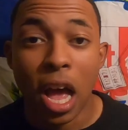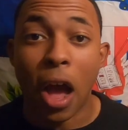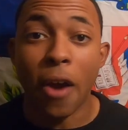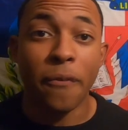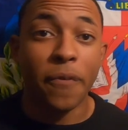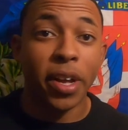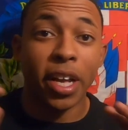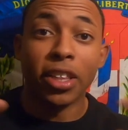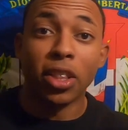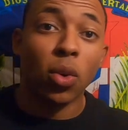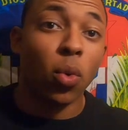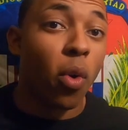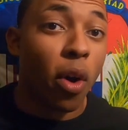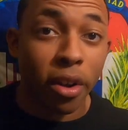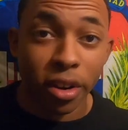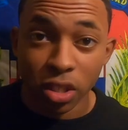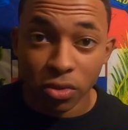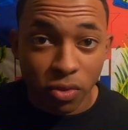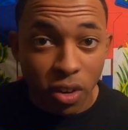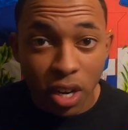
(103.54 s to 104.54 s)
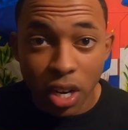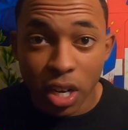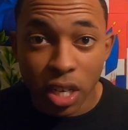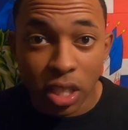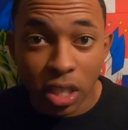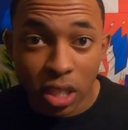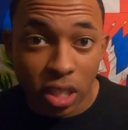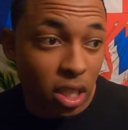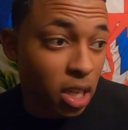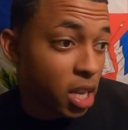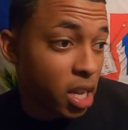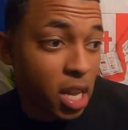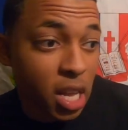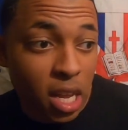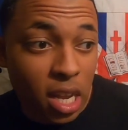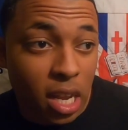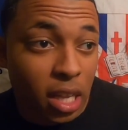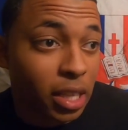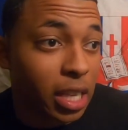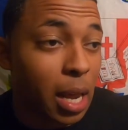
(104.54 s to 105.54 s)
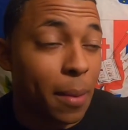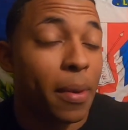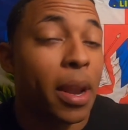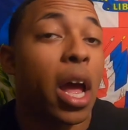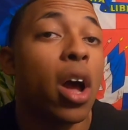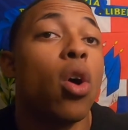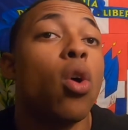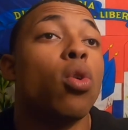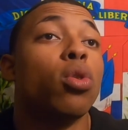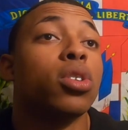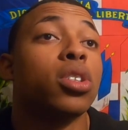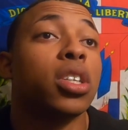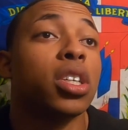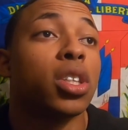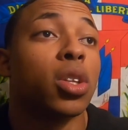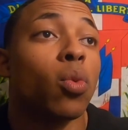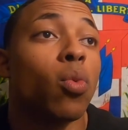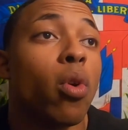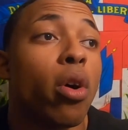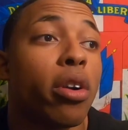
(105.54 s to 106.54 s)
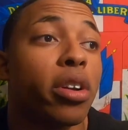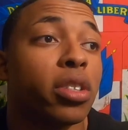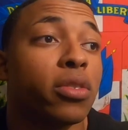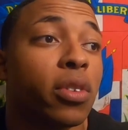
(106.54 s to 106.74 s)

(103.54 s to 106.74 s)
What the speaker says: I forget the water's running and shit. And then I'll be like, oh shit, the water's